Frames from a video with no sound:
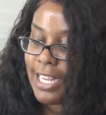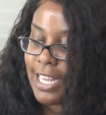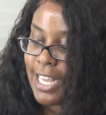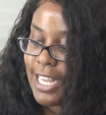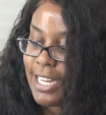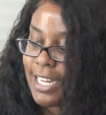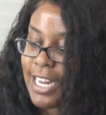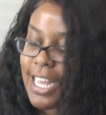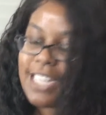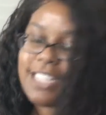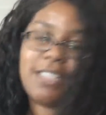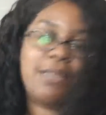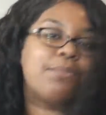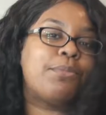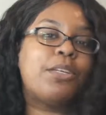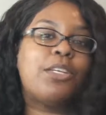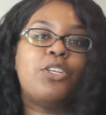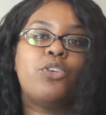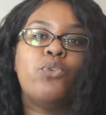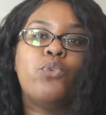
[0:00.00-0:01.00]
It's like
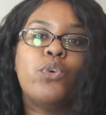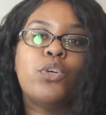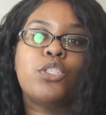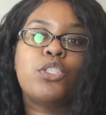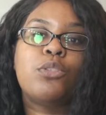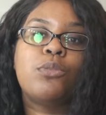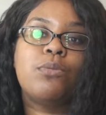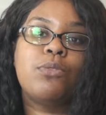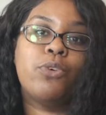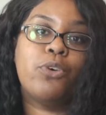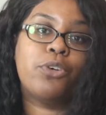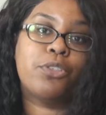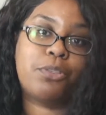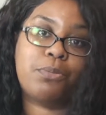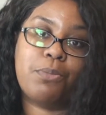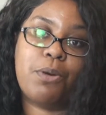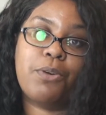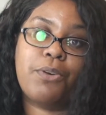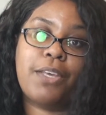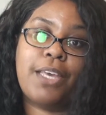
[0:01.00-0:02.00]
something you will do a
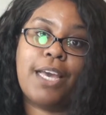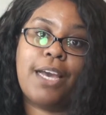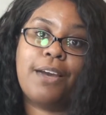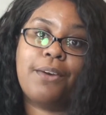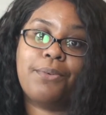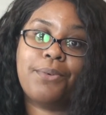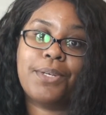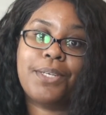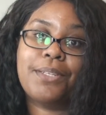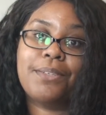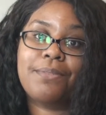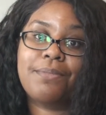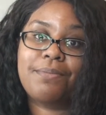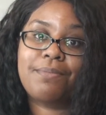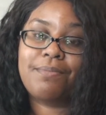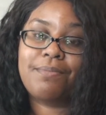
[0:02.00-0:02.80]
smoky eye with.